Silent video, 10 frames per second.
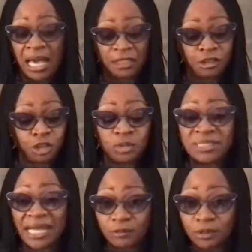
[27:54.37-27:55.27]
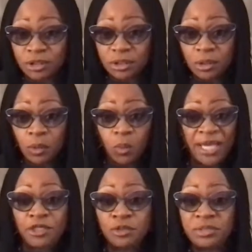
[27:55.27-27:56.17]
and shows out
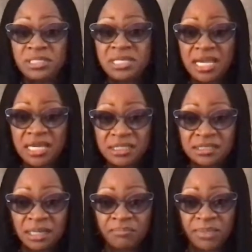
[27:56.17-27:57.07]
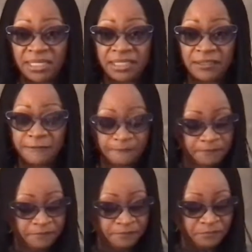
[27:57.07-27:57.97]
when you need somebody.
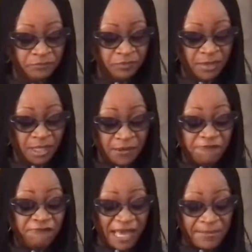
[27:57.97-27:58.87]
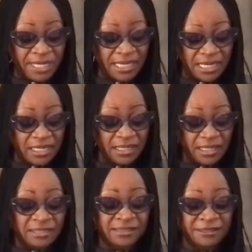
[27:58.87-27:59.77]
Family is